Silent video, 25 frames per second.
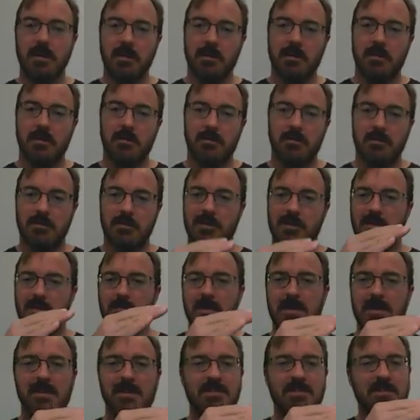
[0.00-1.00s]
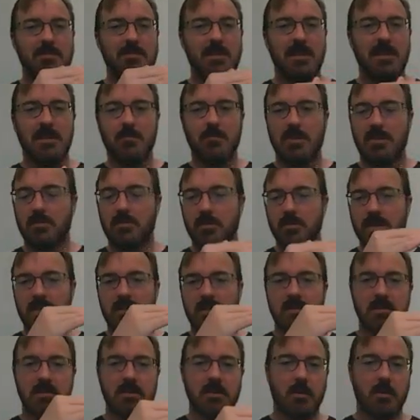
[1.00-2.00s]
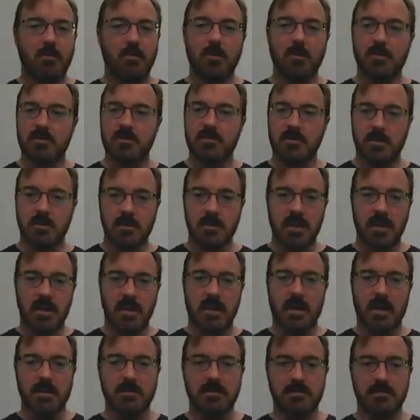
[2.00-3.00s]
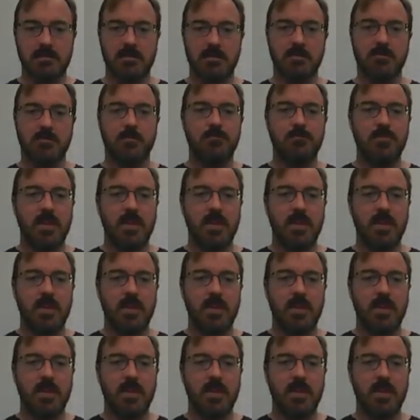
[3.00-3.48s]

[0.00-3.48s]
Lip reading: am I estimating between the numbers and all that kind of stuff.